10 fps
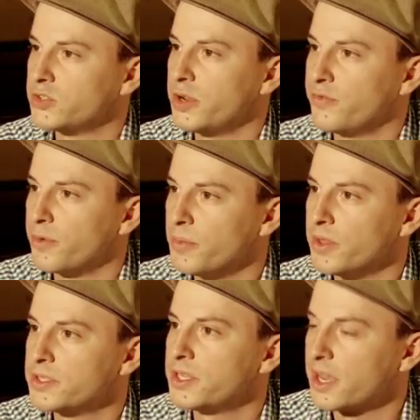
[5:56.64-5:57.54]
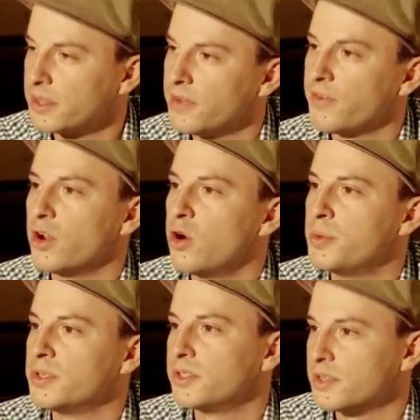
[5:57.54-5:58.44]
street from the second the event
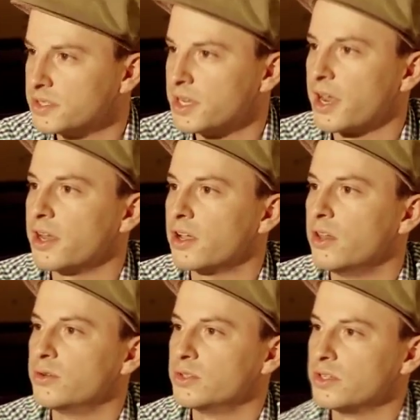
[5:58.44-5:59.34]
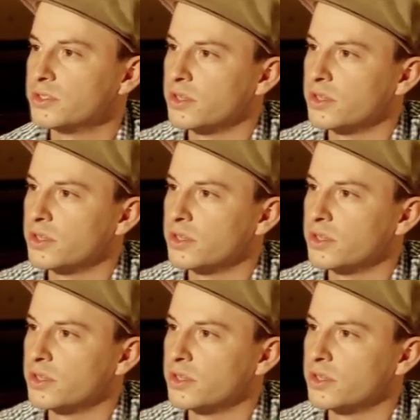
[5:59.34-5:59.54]
opens till the second it closes.